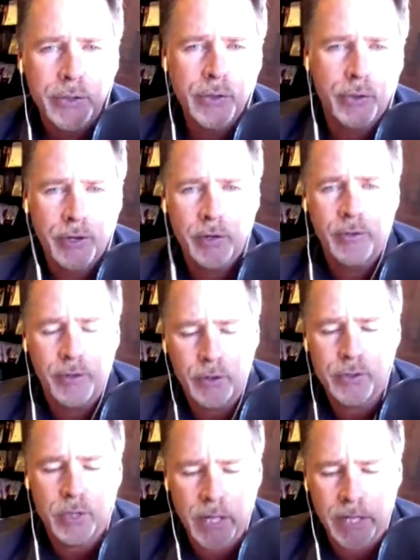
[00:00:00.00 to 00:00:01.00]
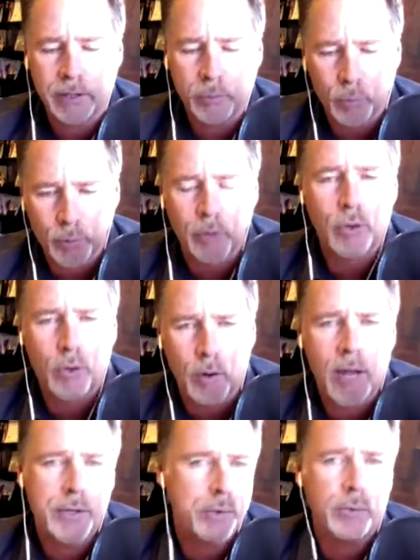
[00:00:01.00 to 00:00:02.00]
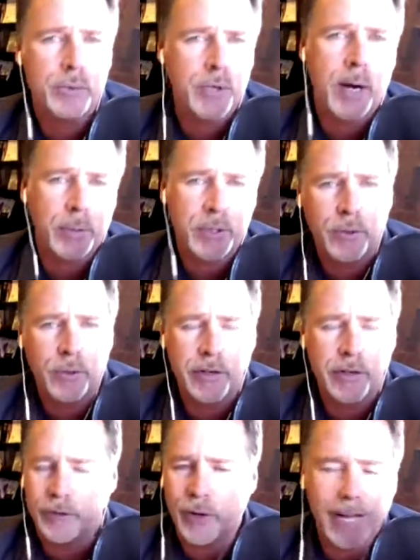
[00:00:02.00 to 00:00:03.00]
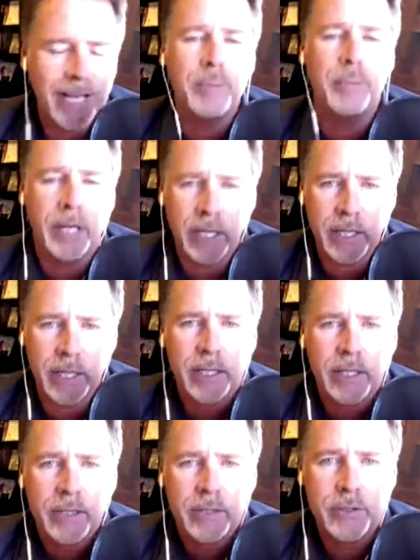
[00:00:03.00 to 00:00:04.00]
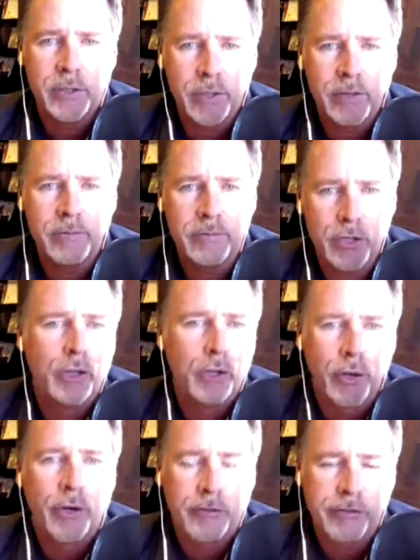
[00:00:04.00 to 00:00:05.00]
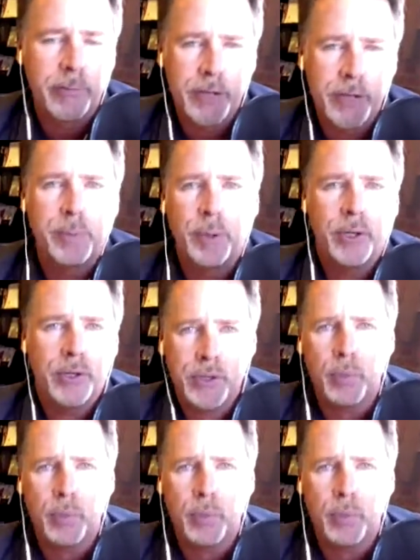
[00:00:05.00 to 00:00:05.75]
So there's like a real grassroots opportunity for anybody to learn from this book.